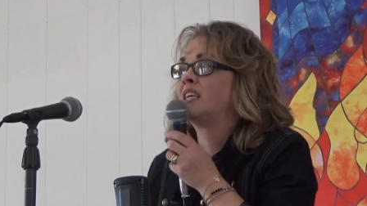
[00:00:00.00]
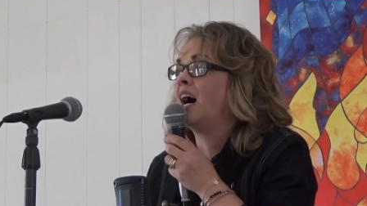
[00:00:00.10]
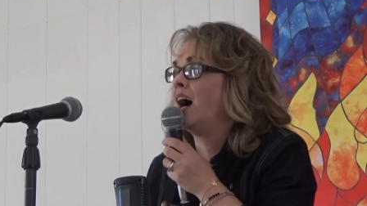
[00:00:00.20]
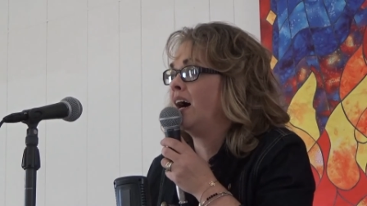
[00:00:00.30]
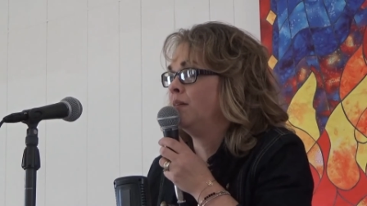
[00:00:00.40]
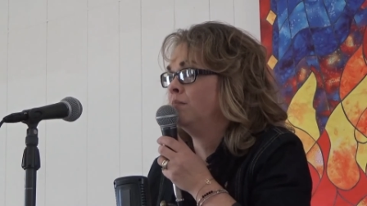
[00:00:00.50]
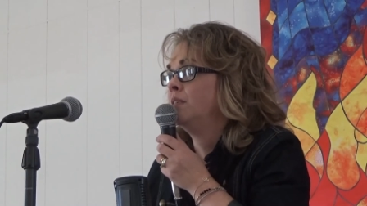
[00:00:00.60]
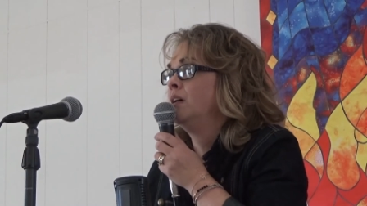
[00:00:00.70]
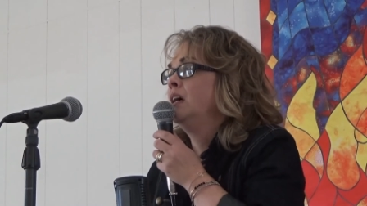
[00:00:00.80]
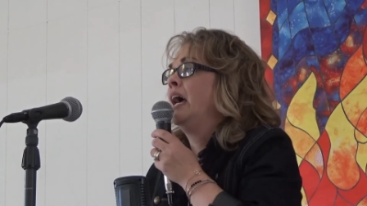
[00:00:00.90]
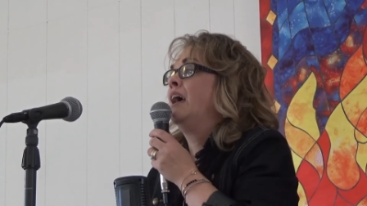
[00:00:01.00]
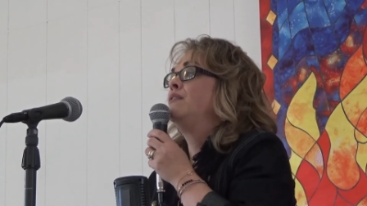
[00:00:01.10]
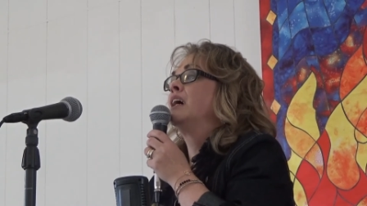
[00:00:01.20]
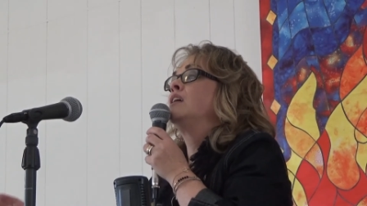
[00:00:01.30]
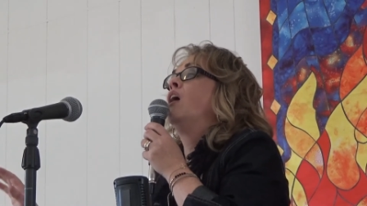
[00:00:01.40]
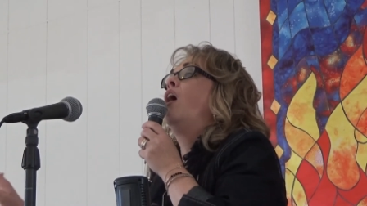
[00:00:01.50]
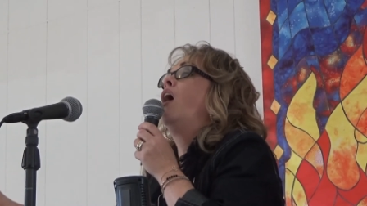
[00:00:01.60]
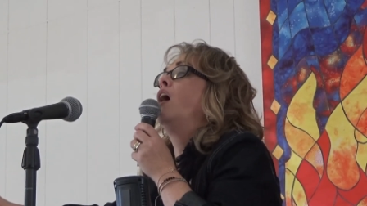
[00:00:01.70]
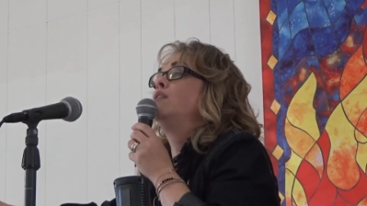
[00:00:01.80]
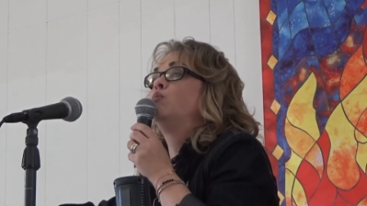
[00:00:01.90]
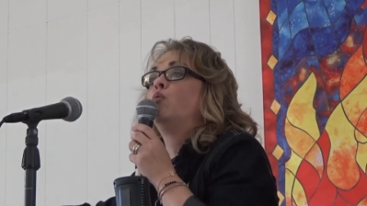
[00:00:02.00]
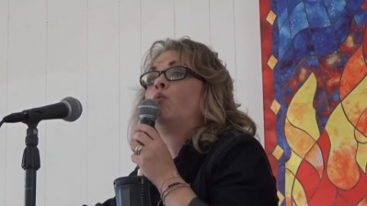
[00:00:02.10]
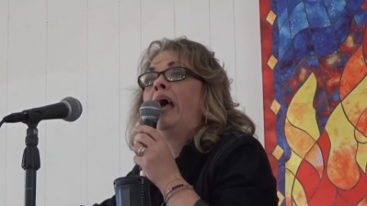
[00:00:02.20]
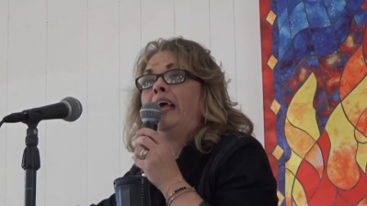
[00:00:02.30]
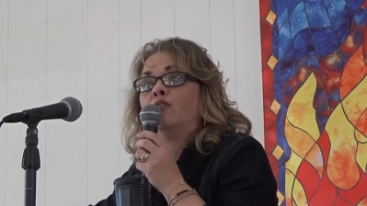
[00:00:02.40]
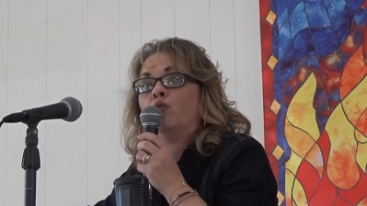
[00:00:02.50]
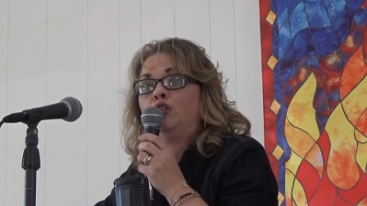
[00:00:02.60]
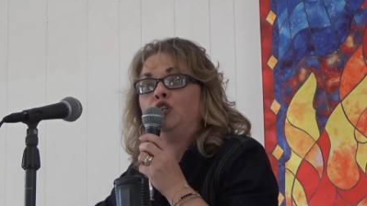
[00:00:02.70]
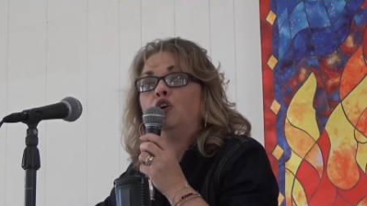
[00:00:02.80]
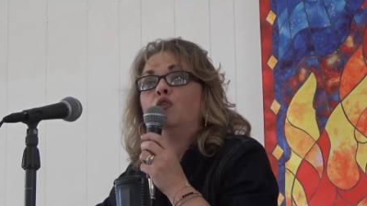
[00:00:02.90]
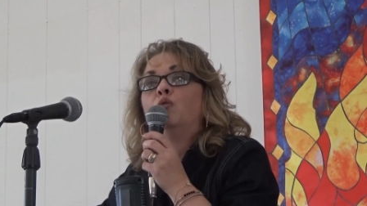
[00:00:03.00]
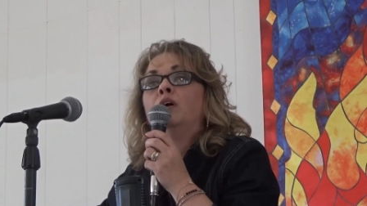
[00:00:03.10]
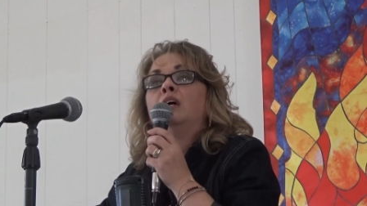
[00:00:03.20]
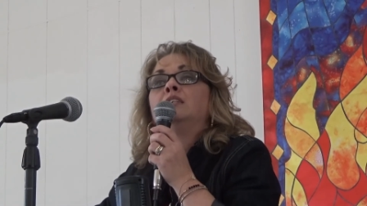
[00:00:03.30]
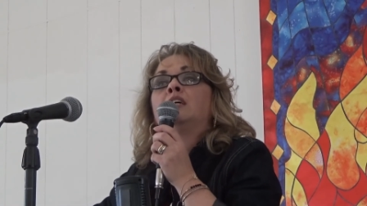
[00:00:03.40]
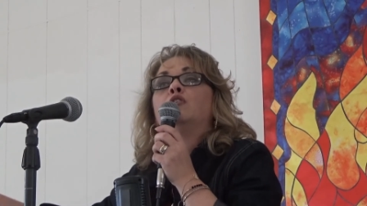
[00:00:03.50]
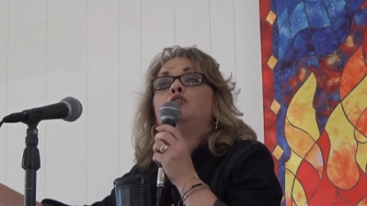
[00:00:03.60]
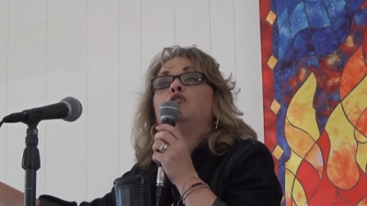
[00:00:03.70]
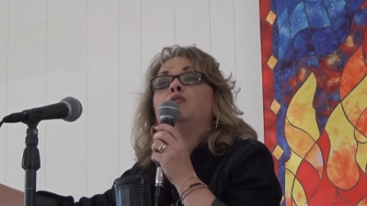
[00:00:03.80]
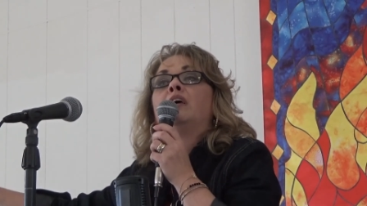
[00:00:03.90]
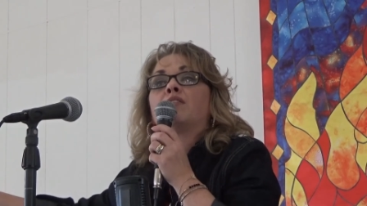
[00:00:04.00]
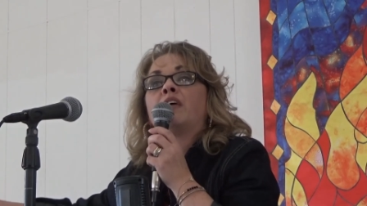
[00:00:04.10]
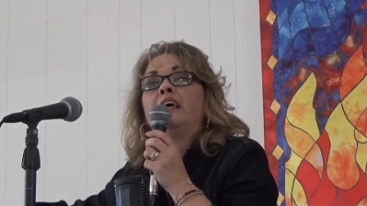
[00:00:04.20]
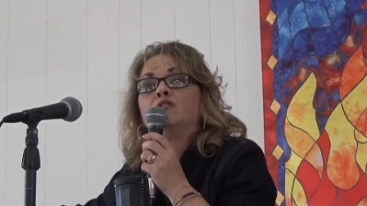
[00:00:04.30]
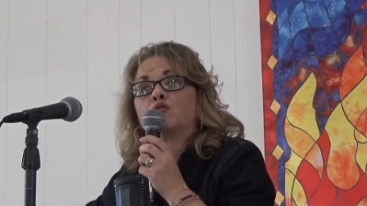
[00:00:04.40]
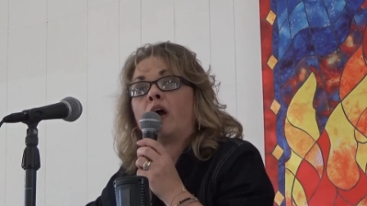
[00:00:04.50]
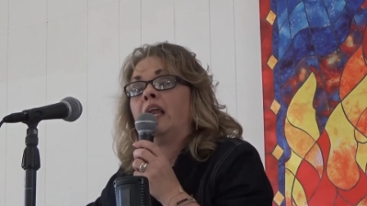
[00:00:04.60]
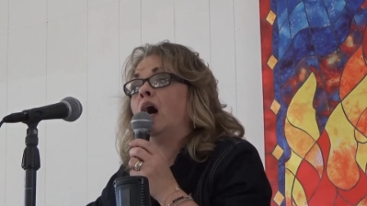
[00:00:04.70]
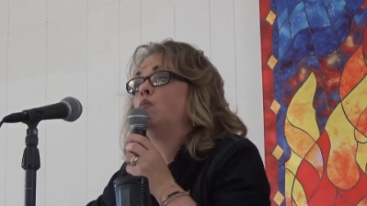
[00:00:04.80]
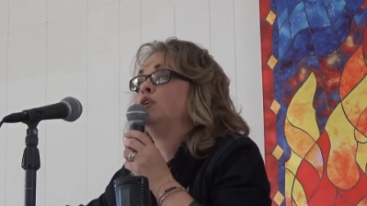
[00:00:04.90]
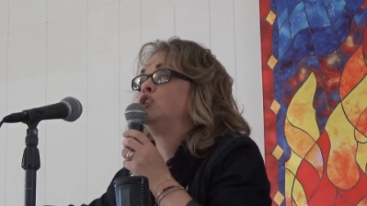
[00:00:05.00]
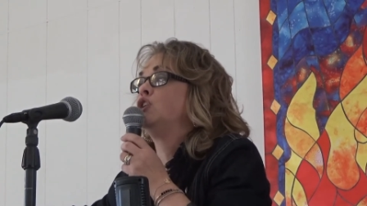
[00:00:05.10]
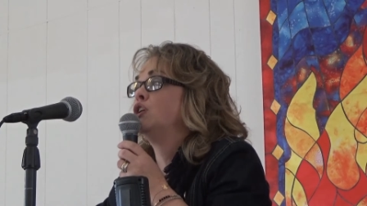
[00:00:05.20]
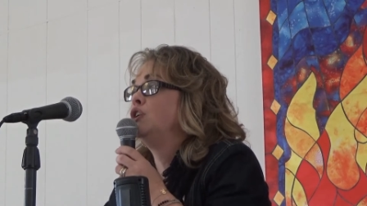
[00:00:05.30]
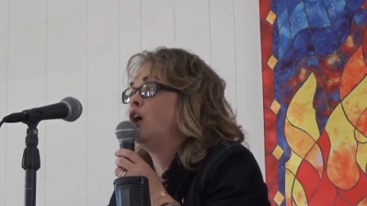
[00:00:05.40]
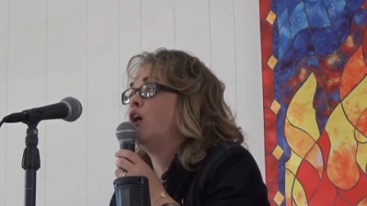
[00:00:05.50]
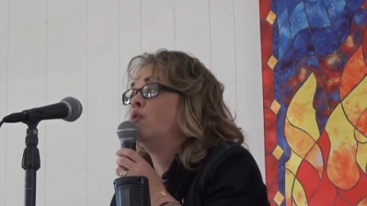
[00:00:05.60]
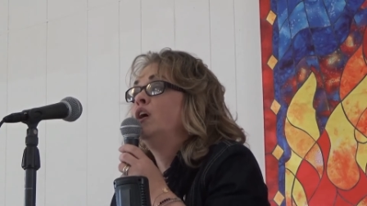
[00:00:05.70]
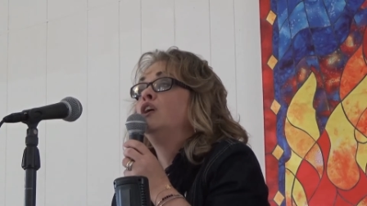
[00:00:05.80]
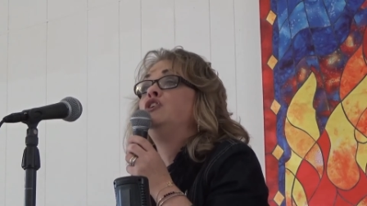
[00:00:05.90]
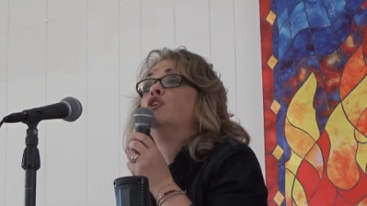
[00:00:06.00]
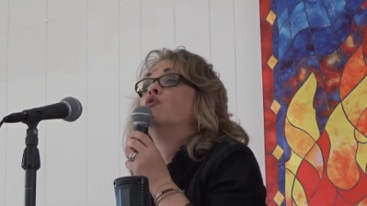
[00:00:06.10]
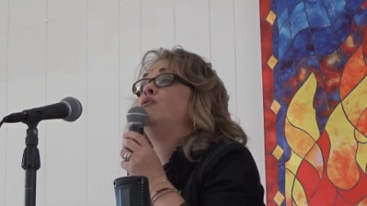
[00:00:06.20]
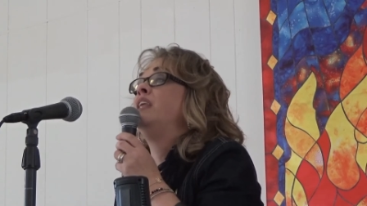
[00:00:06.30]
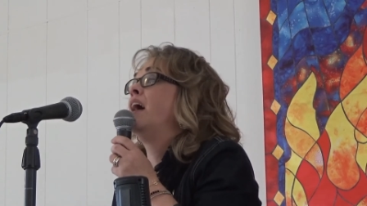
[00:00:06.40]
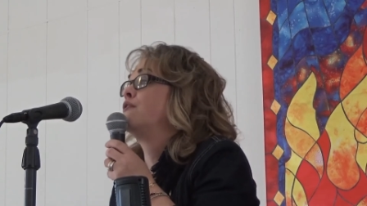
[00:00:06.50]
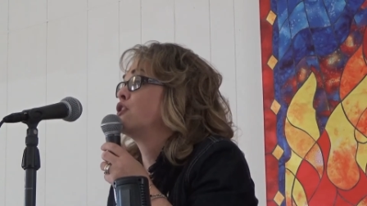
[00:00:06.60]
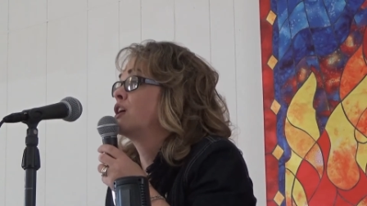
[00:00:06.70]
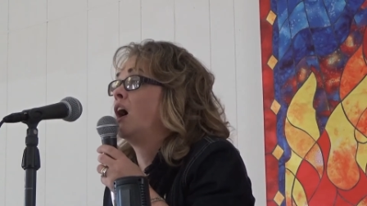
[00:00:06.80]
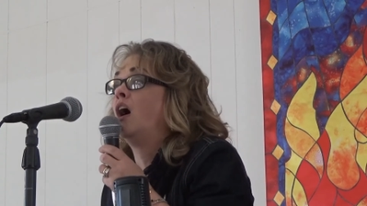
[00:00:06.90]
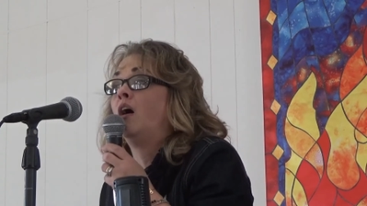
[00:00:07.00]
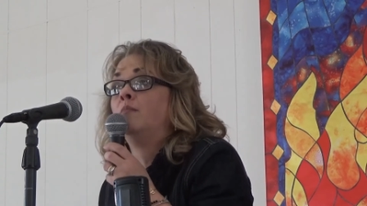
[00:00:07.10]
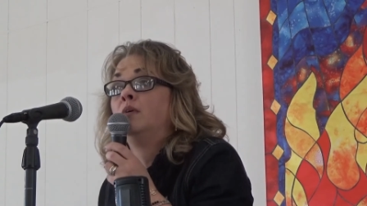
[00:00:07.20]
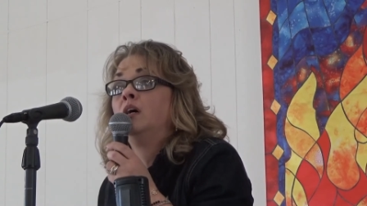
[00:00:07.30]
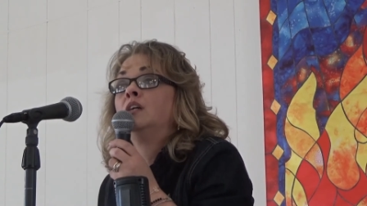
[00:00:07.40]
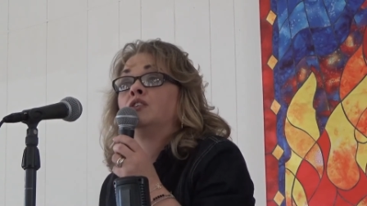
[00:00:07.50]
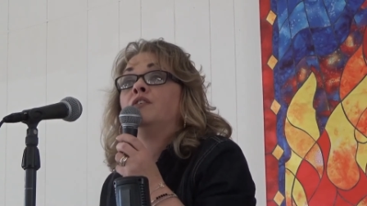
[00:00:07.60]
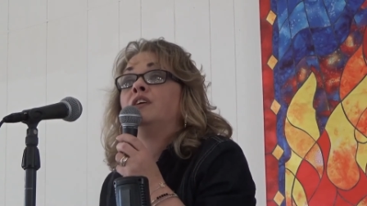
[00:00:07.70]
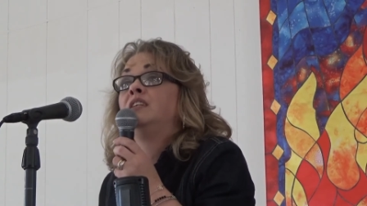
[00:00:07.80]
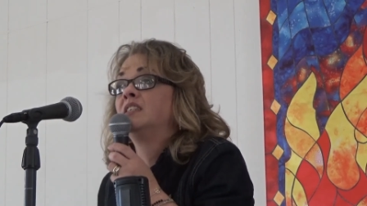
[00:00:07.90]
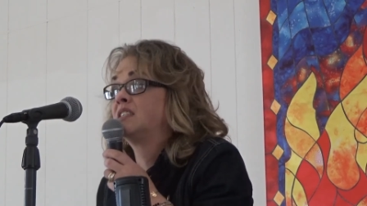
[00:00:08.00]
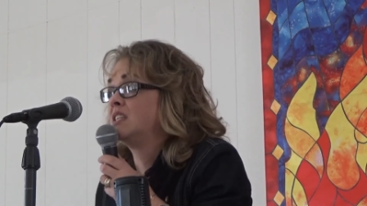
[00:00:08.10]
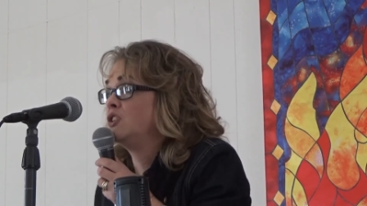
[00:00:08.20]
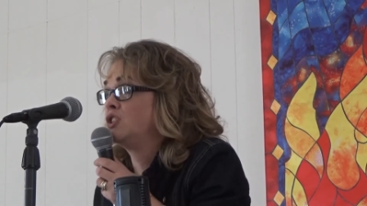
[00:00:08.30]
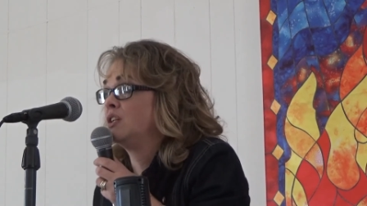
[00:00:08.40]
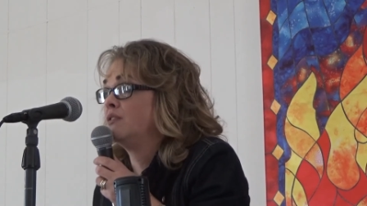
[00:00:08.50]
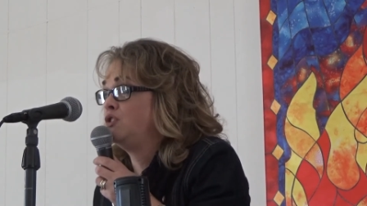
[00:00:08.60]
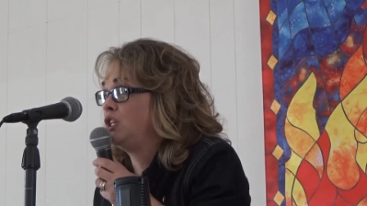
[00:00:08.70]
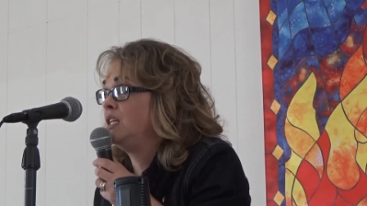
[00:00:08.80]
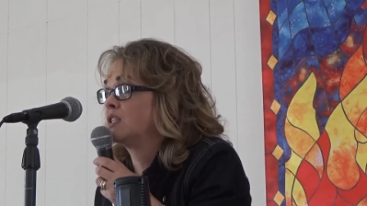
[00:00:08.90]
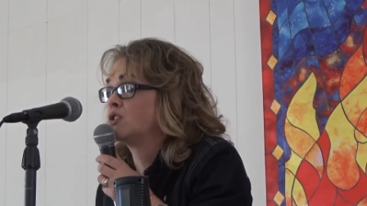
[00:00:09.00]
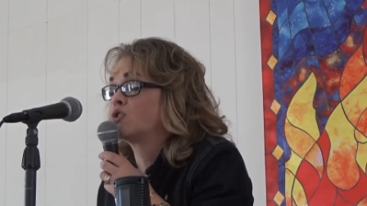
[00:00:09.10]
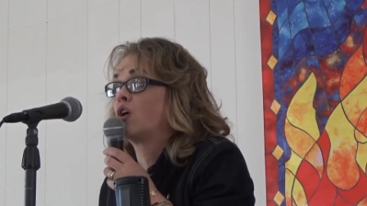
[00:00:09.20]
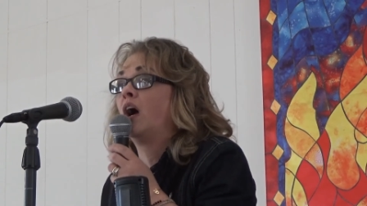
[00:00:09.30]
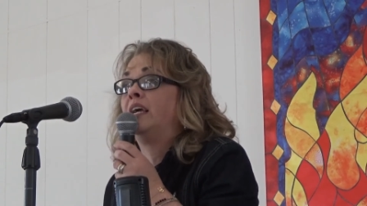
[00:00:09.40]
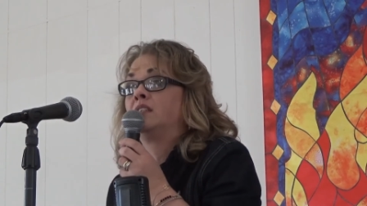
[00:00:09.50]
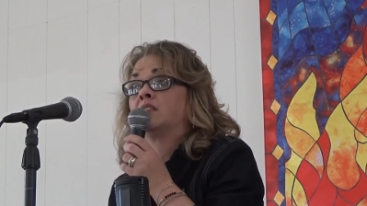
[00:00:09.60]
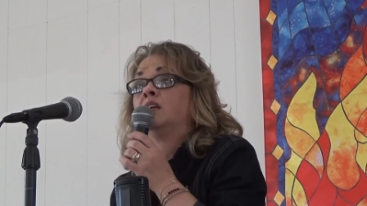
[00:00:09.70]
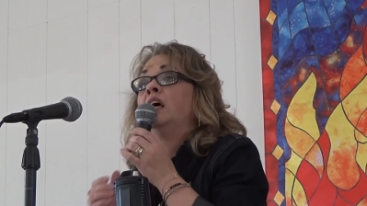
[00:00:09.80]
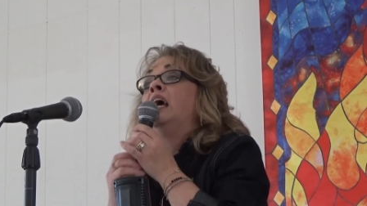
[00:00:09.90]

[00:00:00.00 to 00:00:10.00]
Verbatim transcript: time and that God will wait on you till you get things right. I want you to know you'll never come to the decision of Jesus Christ.